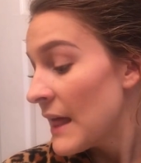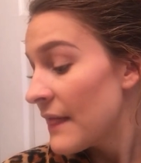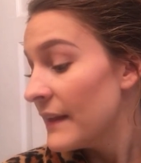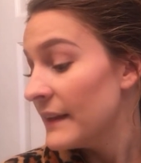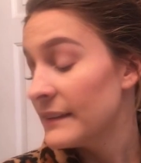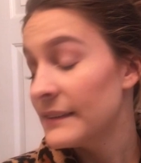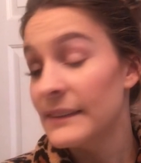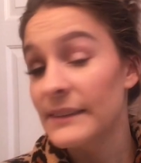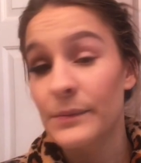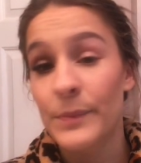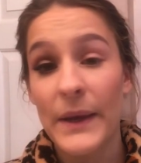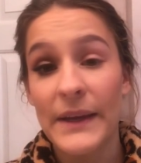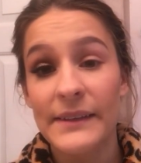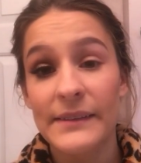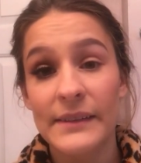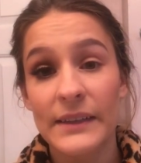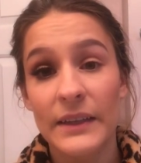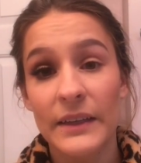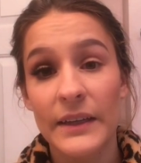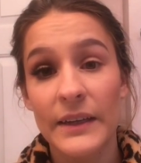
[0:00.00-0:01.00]
this is
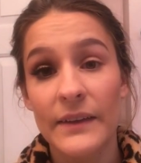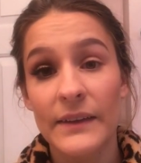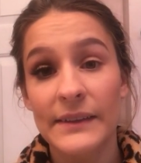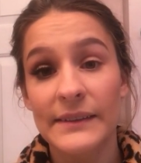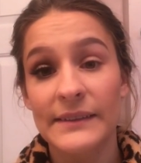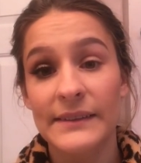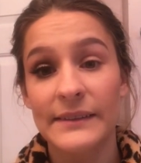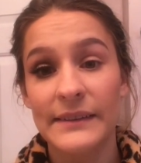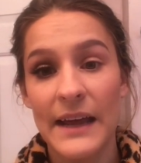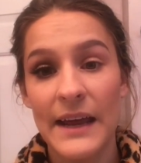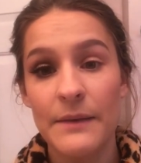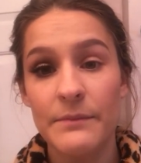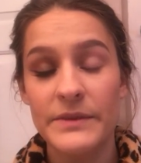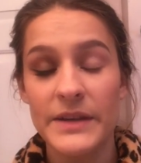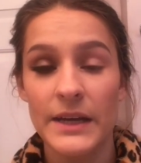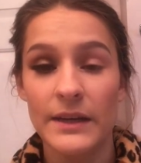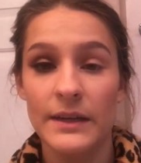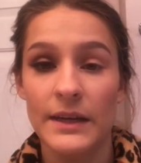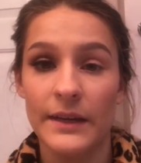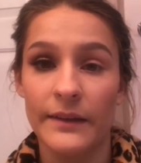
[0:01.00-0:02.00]
basically the same
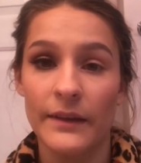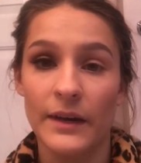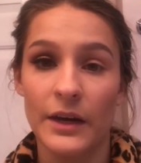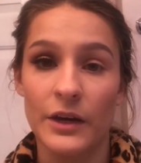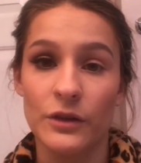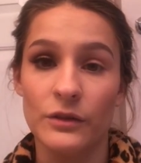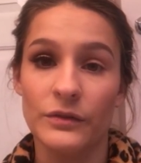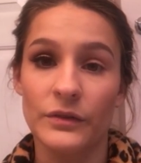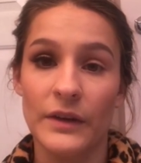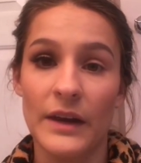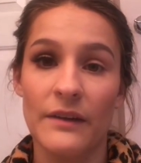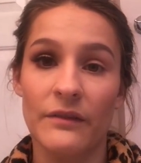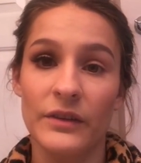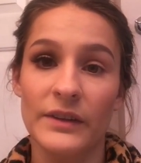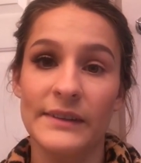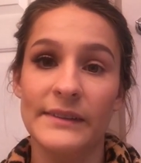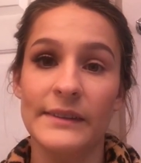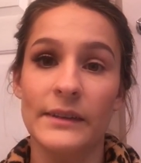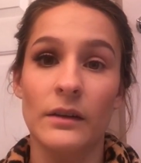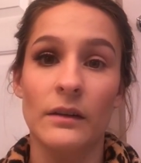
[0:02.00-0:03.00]
technique that I use for
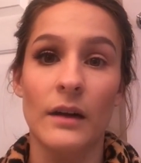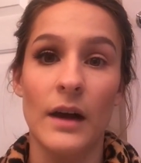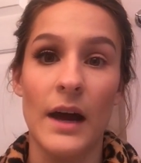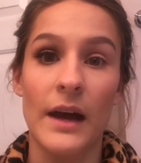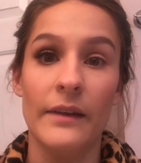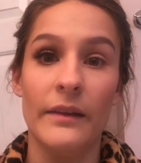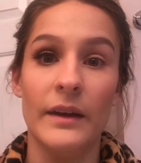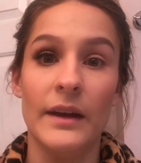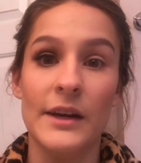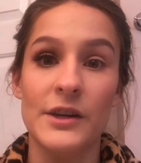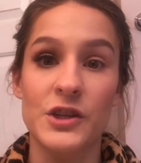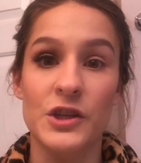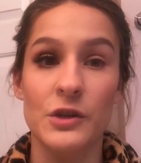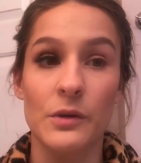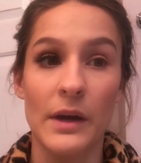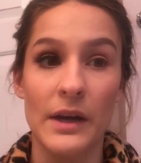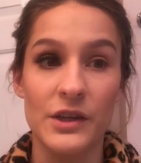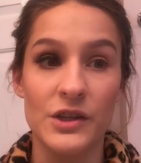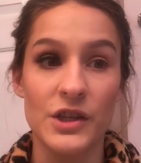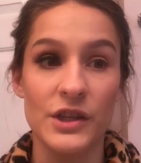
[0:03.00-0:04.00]
every single eye that I
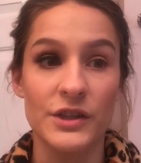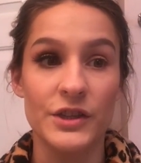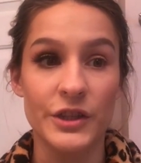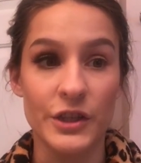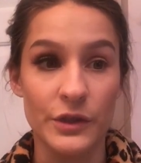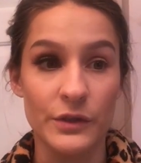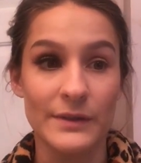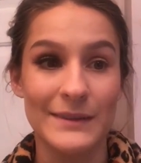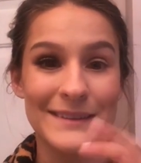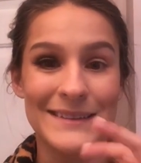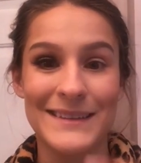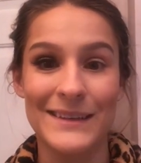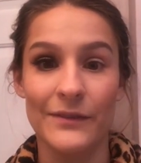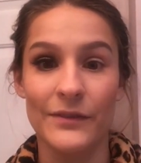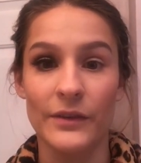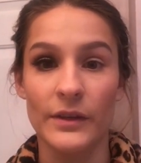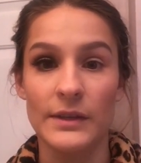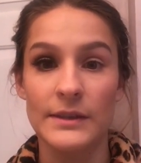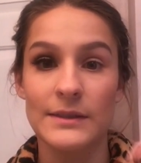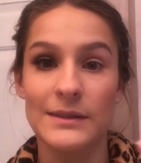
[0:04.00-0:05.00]
do. I just use
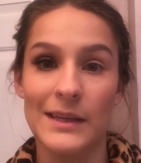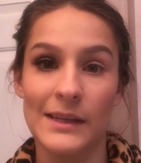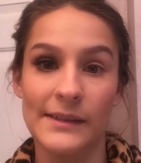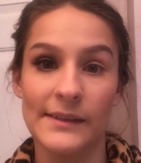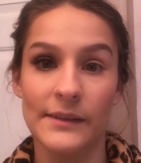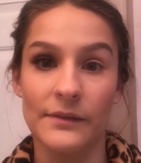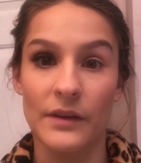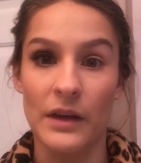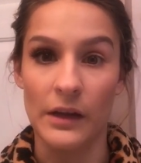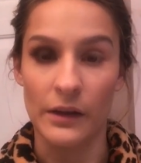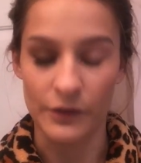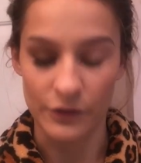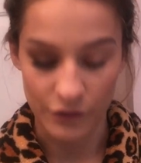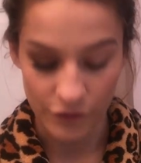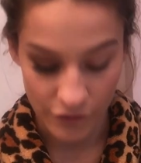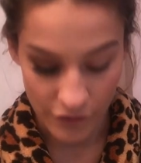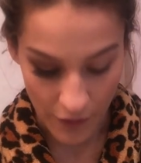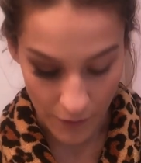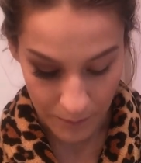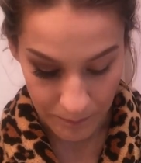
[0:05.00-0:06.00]
different sets of colors.
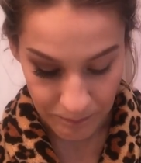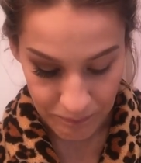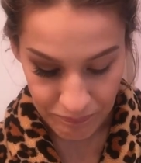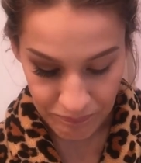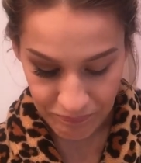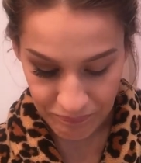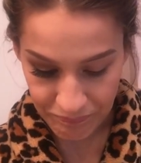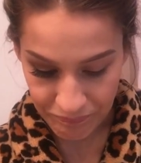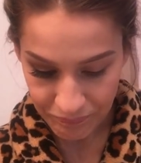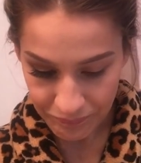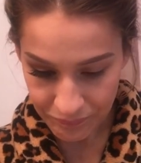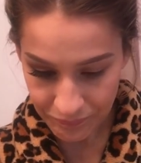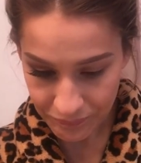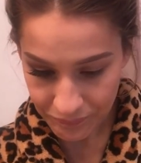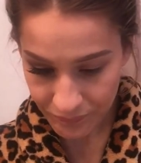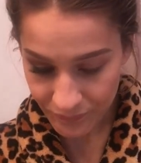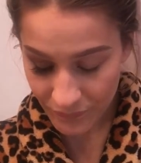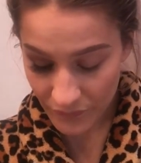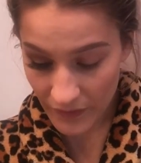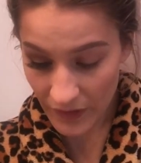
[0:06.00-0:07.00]
So
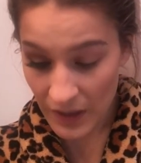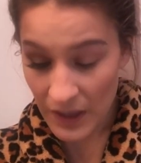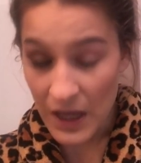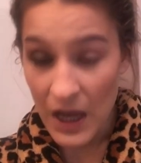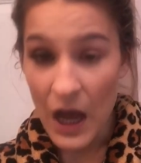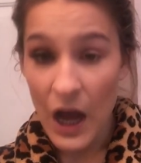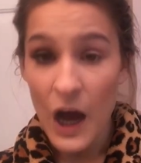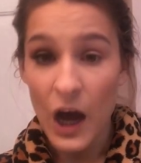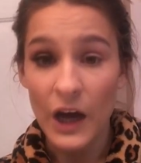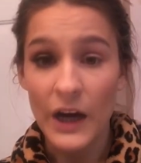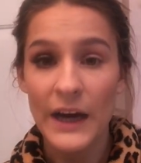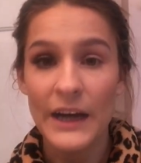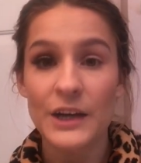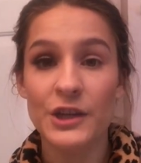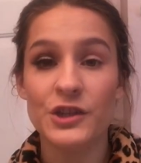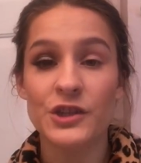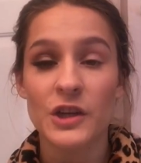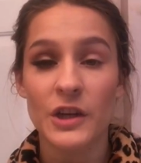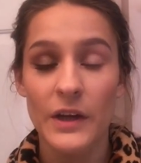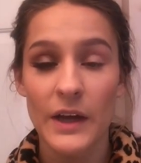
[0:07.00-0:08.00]
I'll kind
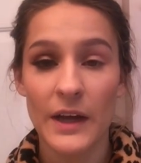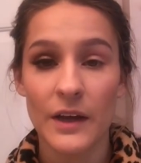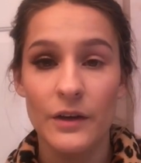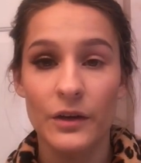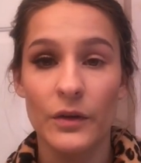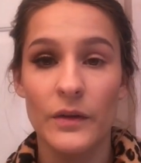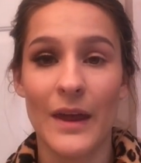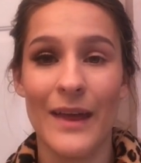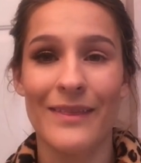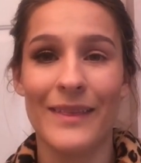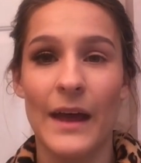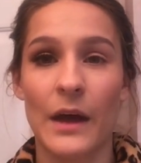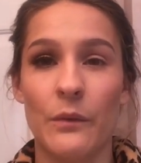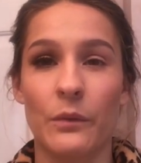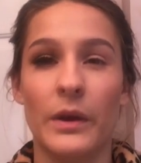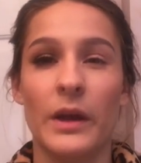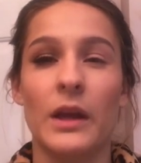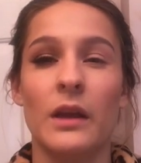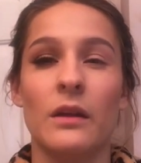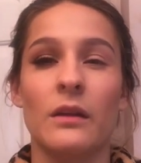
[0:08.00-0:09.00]
of show you how to do that.
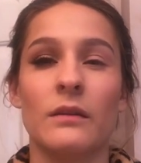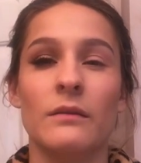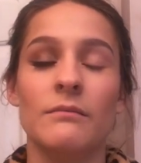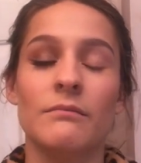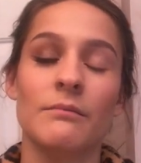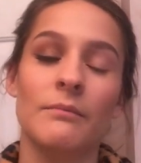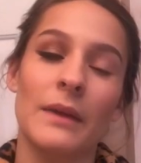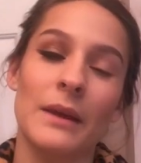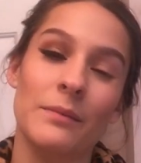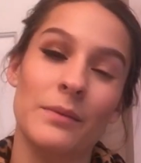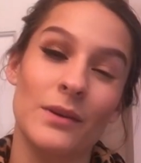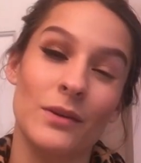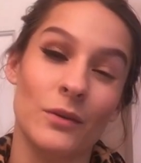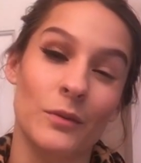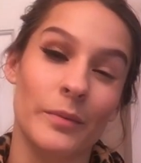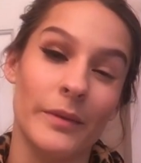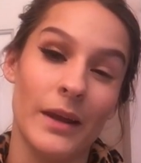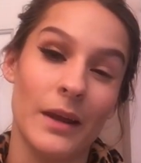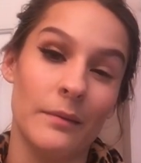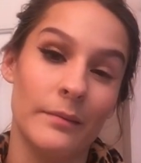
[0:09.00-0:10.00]
That way maybe
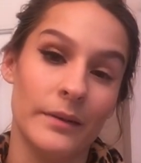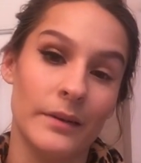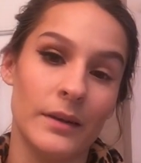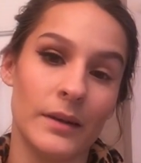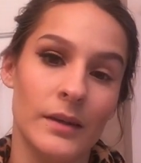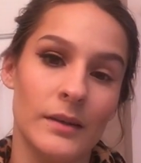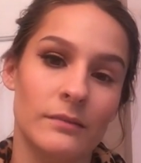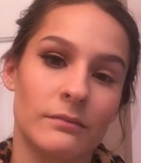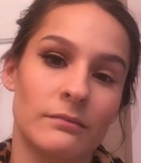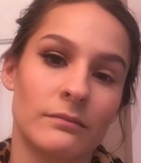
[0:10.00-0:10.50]
you'll be able to